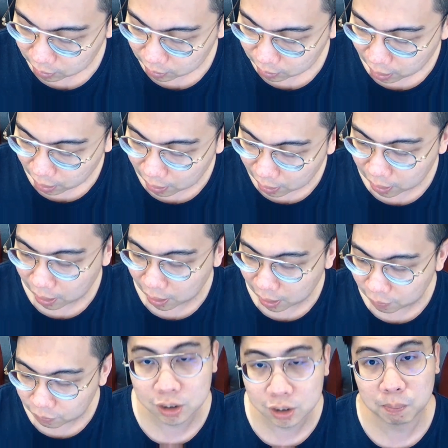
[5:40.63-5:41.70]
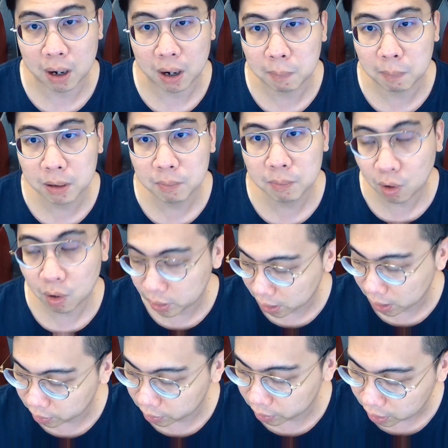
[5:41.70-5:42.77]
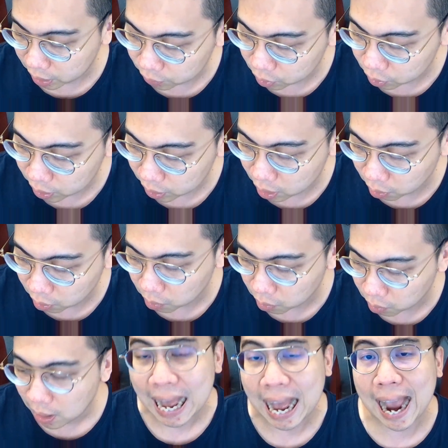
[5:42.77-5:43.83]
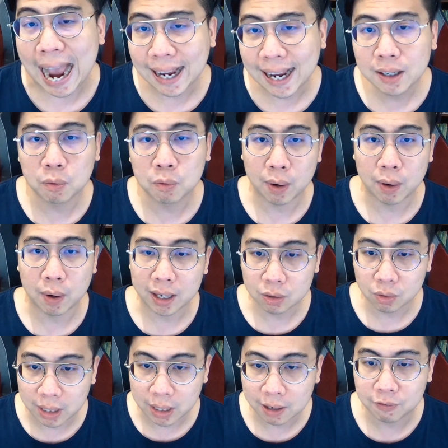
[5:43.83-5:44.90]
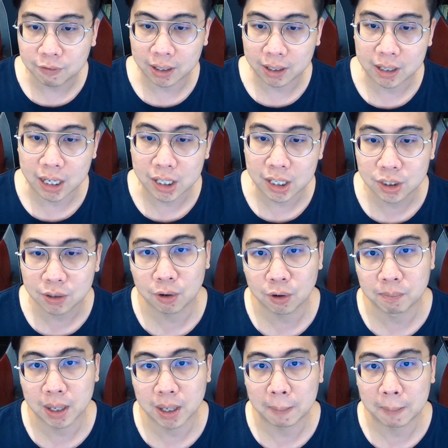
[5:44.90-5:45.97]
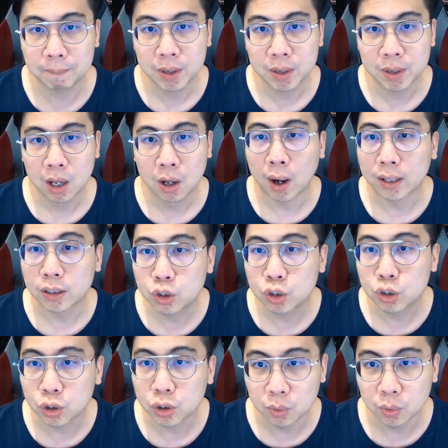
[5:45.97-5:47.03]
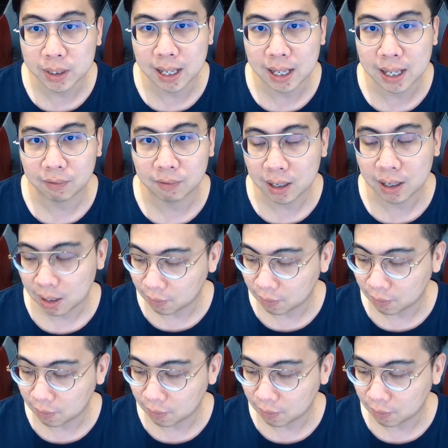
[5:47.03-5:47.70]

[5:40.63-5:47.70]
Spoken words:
I have this problem, or they'll give you a no. Either way, you get a validation from them what you should do with that, right?